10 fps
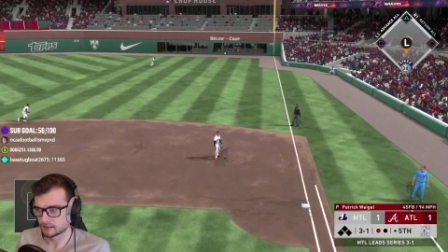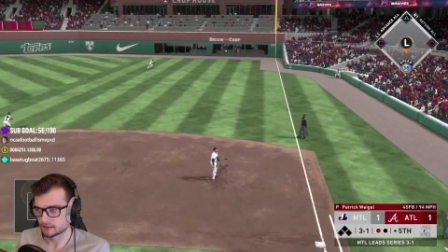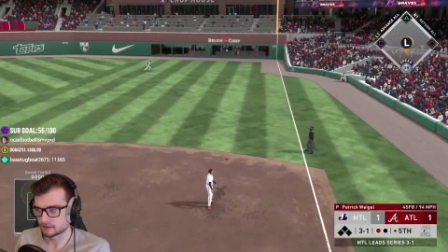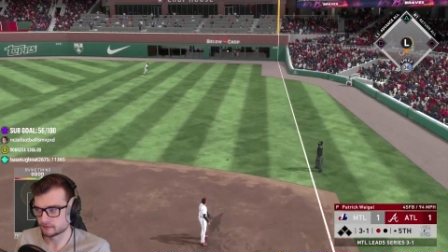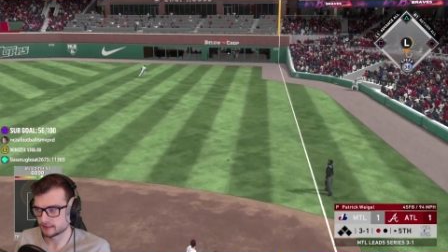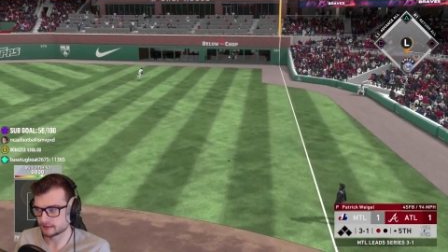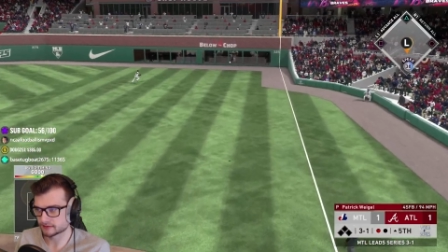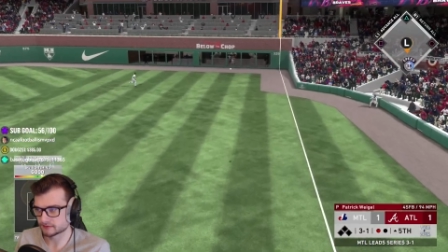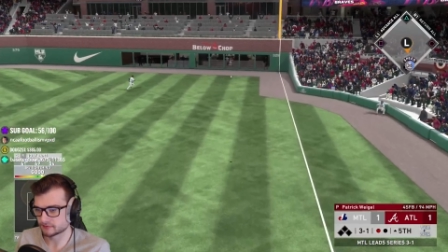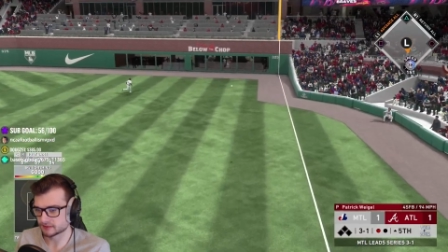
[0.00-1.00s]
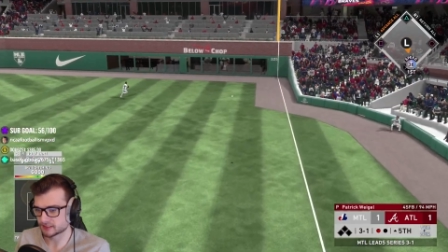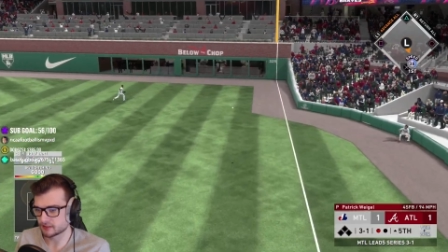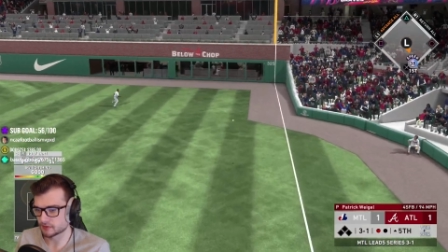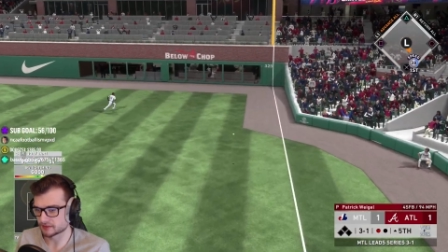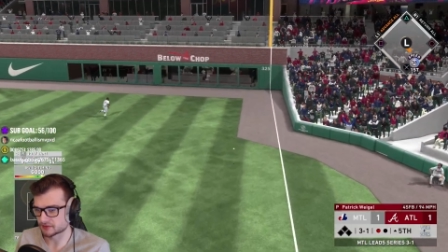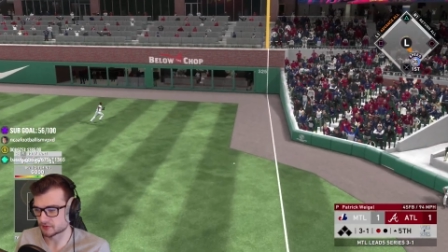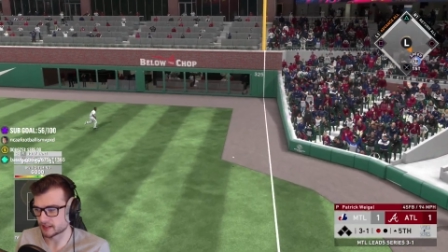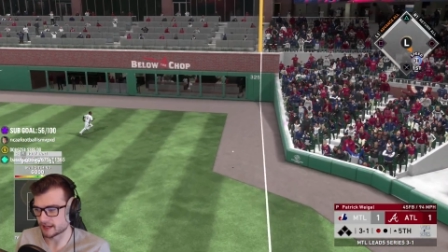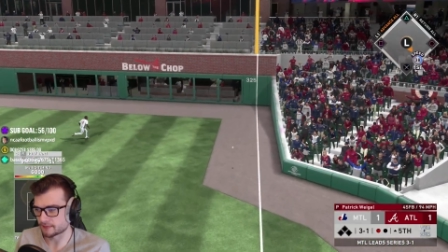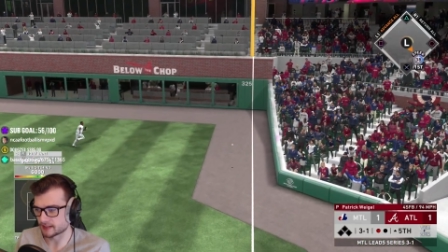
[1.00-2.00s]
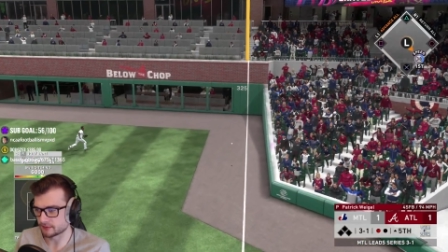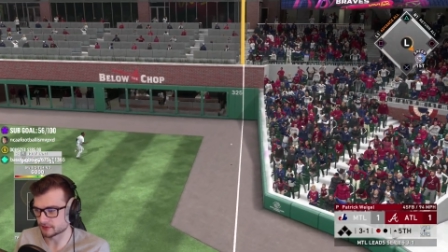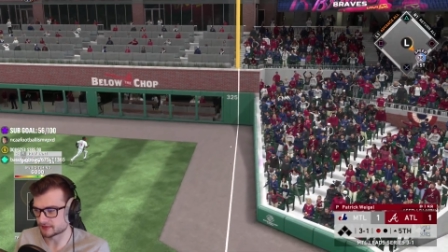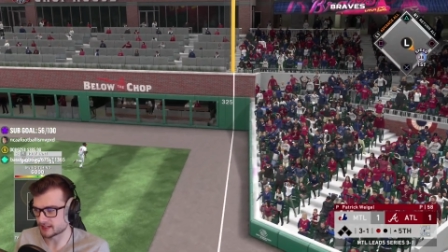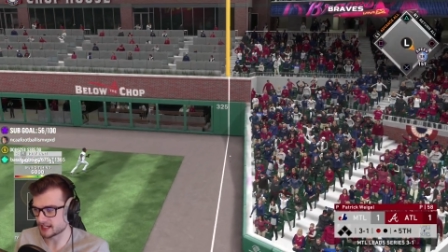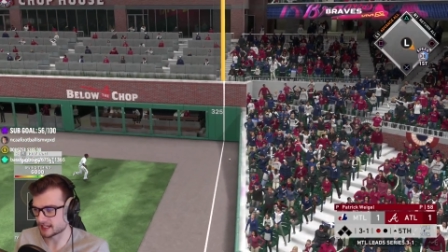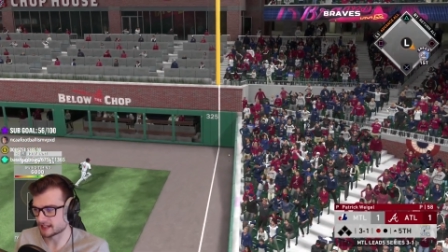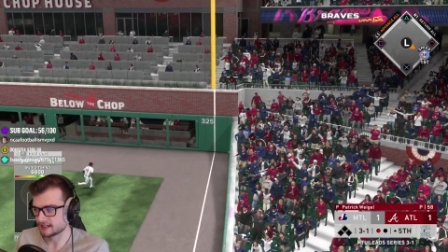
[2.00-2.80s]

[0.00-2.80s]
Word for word: All right, that was a risky one to swing at, but I will take it.